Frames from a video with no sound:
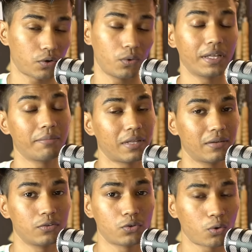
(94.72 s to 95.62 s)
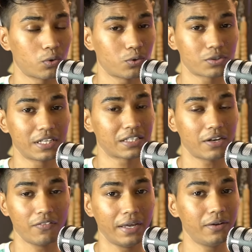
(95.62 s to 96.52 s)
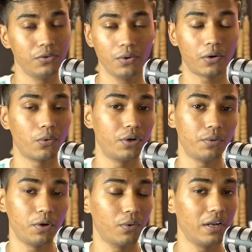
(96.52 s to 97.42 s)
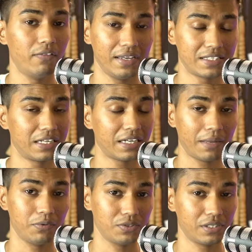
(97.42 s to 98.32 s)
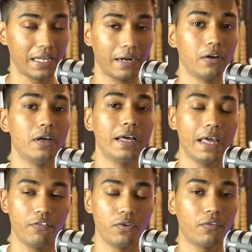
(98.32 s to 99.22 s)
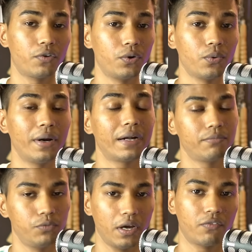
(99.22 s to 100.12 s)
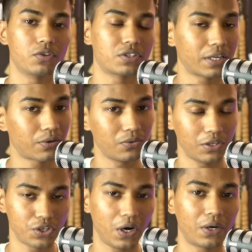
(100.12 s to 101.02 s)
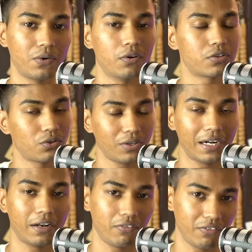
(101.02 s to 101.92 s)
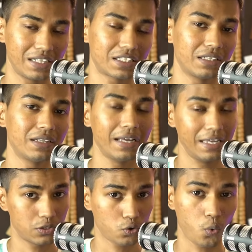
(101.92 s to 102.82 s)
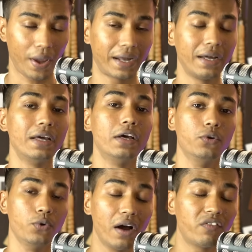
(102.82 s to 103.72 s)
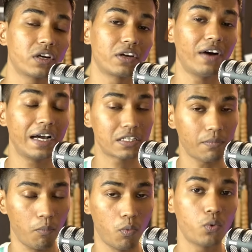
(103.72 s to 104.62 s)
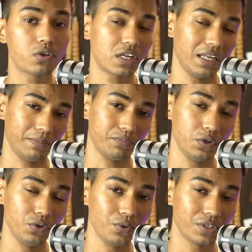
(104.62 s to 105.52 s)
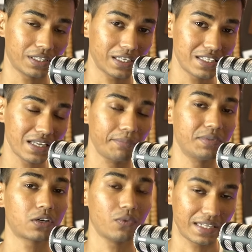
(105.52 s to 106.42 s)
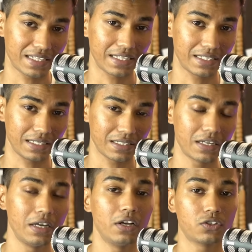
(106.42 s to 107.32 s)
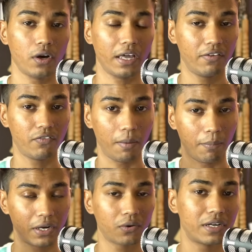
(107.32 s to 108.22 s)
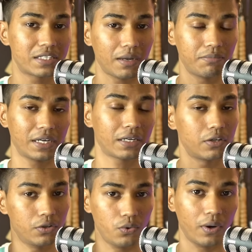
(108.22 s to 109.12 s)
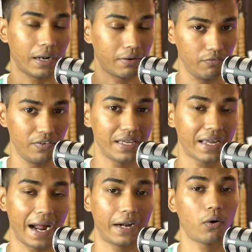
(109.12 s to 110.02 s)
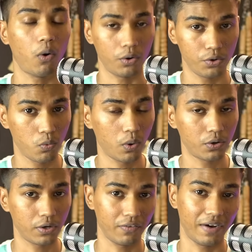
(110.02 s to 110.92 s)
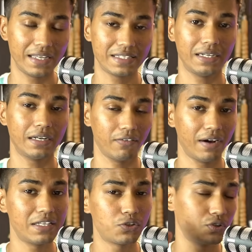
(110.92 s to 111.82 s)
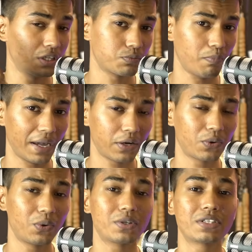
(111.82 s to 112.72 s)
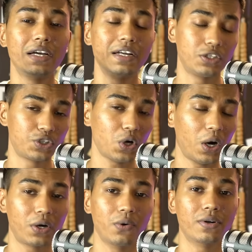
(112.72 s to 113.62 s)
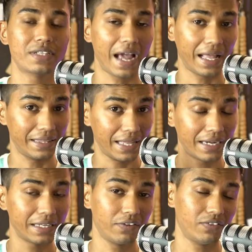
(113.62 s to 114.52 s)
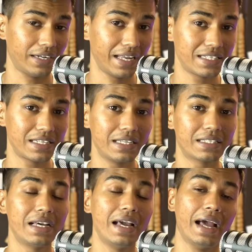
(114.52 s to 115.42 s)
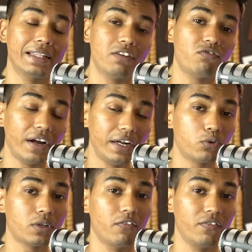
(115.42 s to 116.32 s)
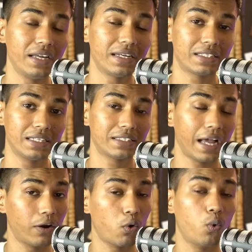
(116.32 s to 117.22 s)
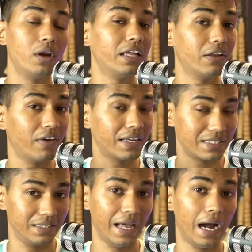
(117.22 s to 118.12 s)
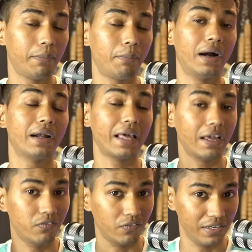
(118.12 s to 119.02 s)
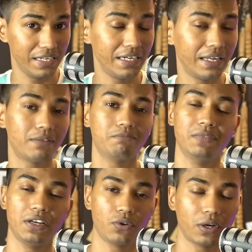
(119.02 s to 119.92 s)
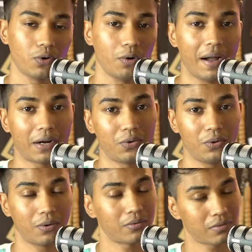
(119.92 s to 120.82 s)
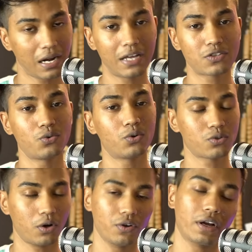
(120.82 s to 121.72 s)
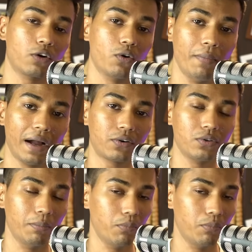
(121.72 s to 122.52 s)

throw them th uh, throw those things away you are going to be only wasting time using that if you have to do it you have to stick to the short notes so that revision is quick. You have to revise mostly using the subject wise test series. So if a particular subject you are weak at or you want to revise it, revise using micro notes, short notes, and then give the test series and then find out the weaknesses and only revise that part if needed. Then you can go back to your class notes or you can go back to the